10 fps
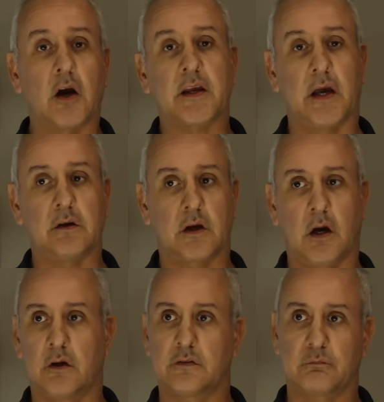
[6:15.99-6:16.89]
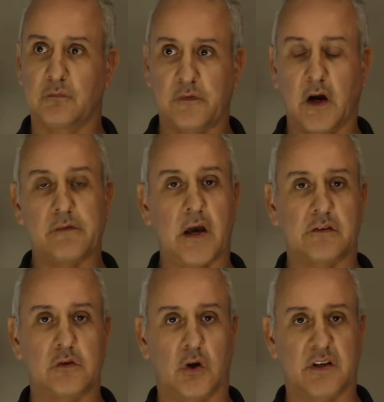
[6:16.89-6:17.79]
okay, the car's
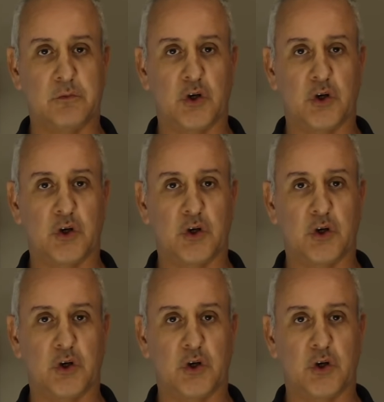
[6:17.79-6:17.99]
$5,000